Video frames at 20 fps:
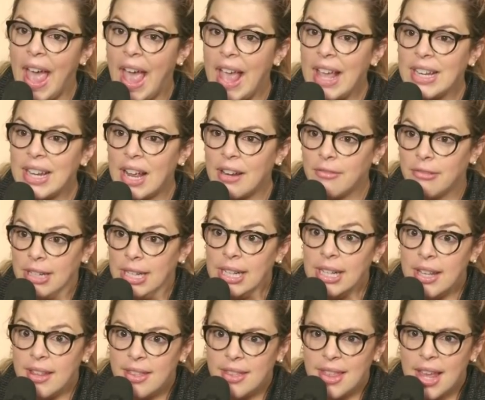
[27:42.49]
And I
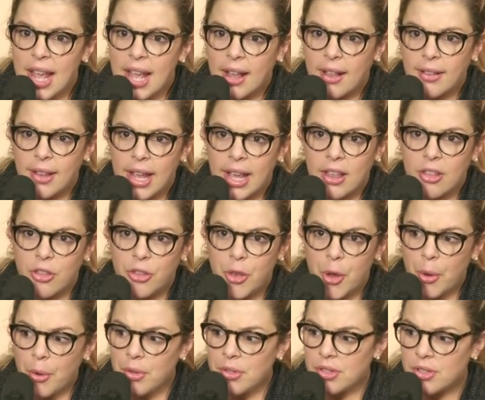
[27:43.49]
really think like
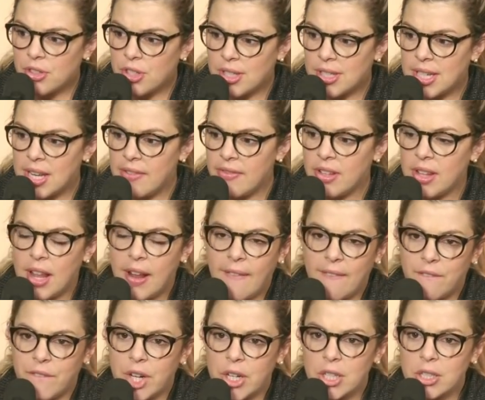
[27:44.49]
those just even like
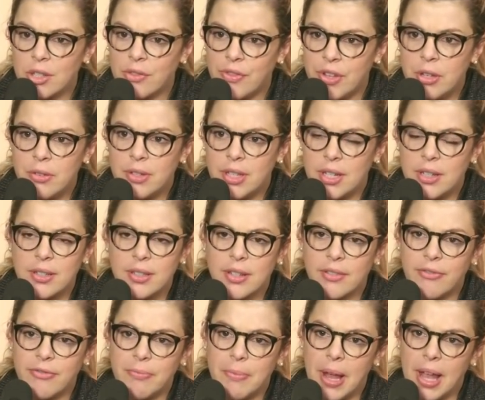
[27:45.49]
first few years
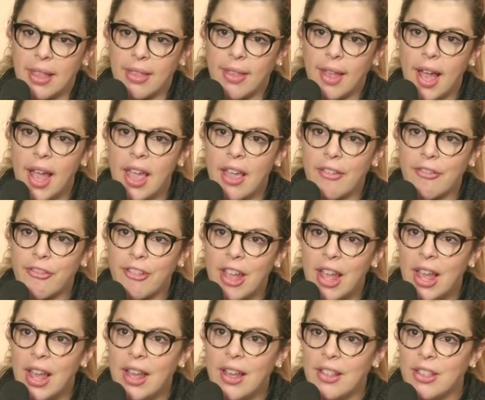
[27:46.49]
of my life,
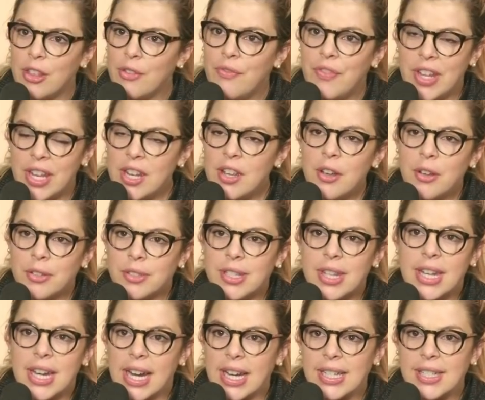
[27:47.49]
the videos
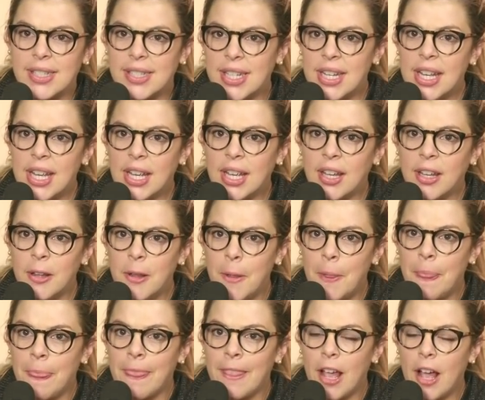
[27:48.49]
that I see
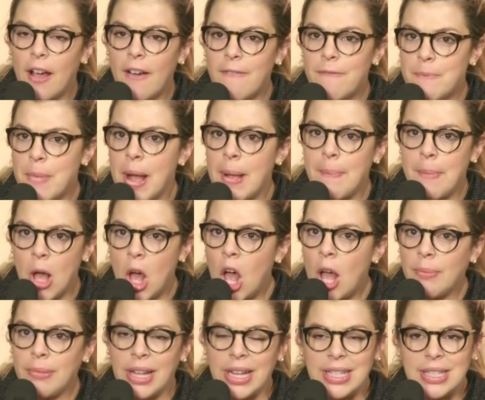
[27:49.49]
of my
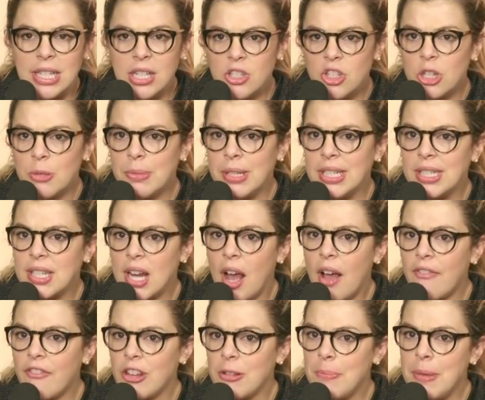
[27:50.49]
mom like teaching me
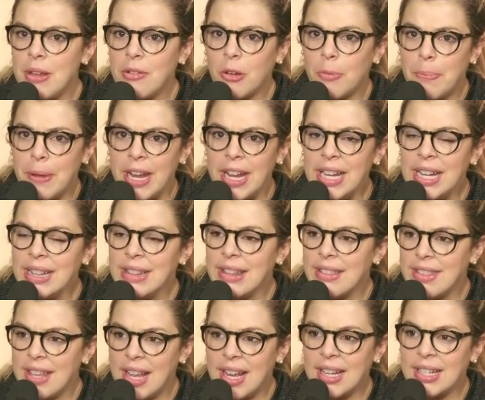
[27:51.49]
stuff and me repeating the
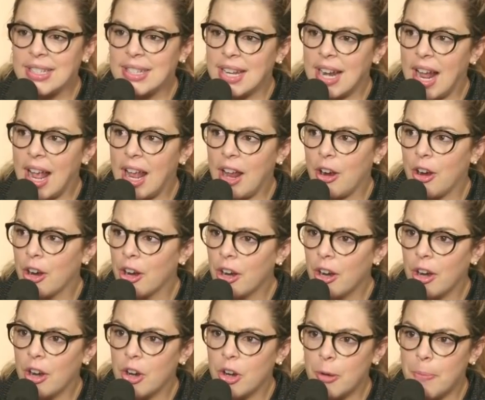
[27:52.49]
things that I
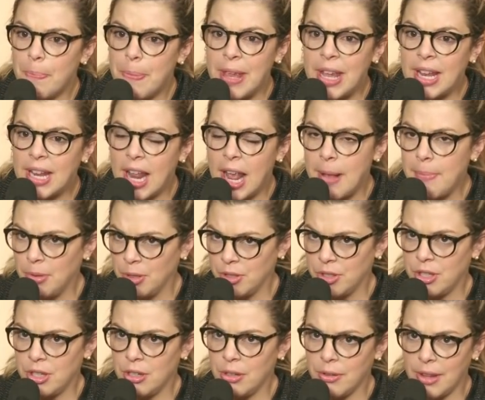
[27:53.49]
heard or being able
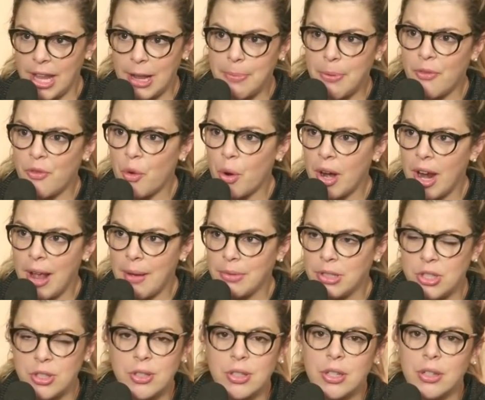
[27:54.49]
to like before I
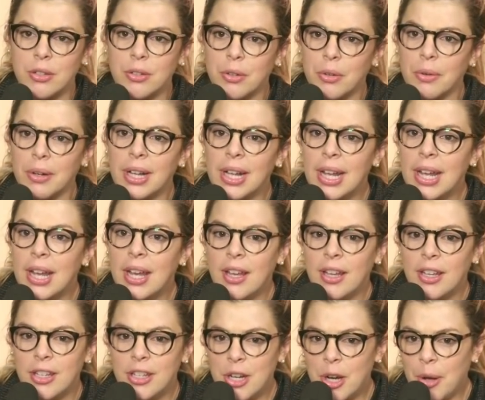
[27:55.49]
was two,
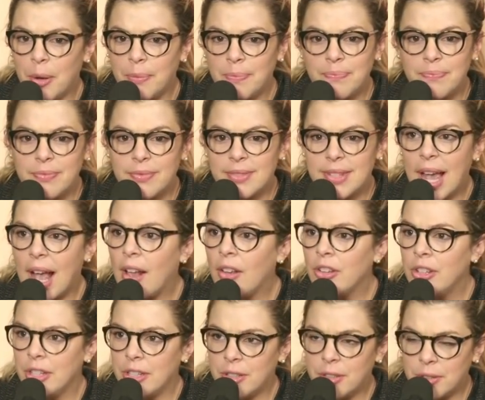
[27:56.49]
you know, tell
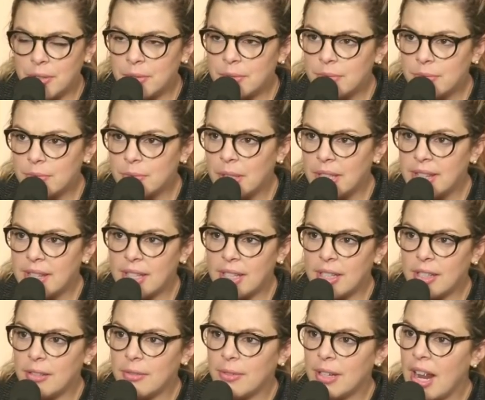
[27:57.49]
you what
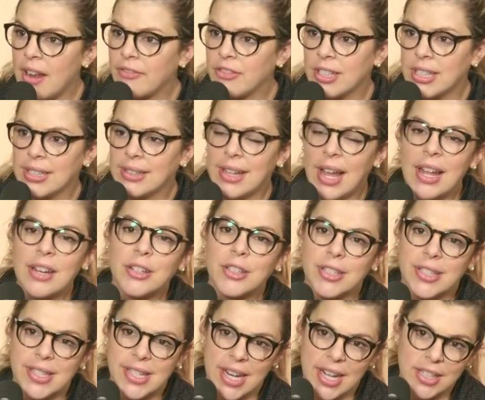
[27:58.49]
every letter
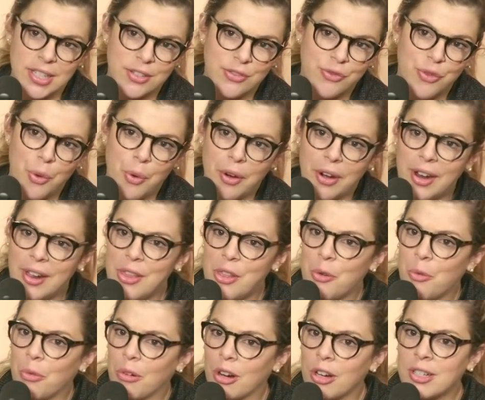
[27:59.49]
stands for and
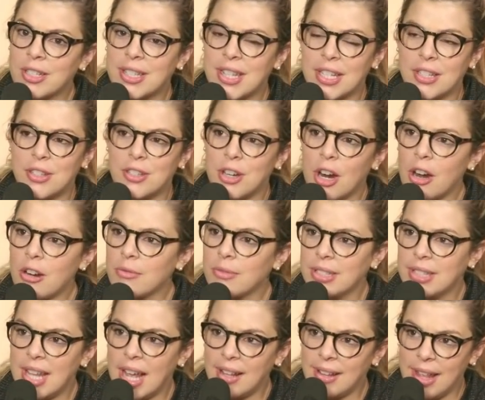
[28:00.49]
the words that start
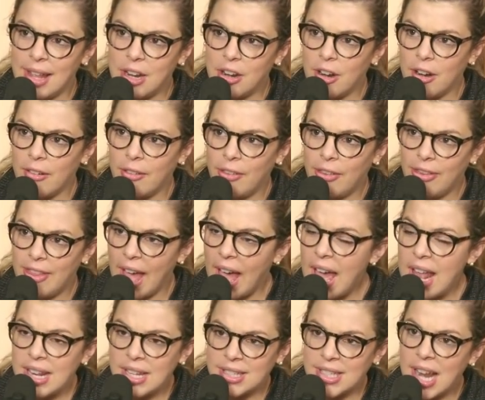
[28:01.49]
with that letter,
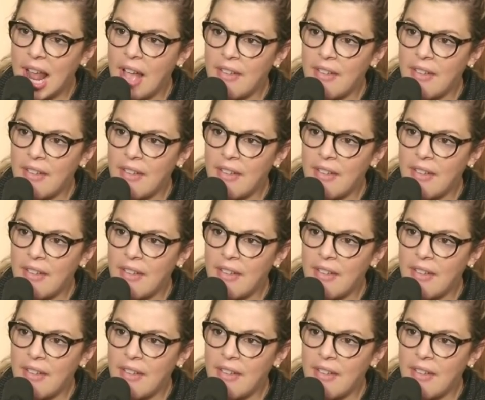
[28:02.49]
that doesn't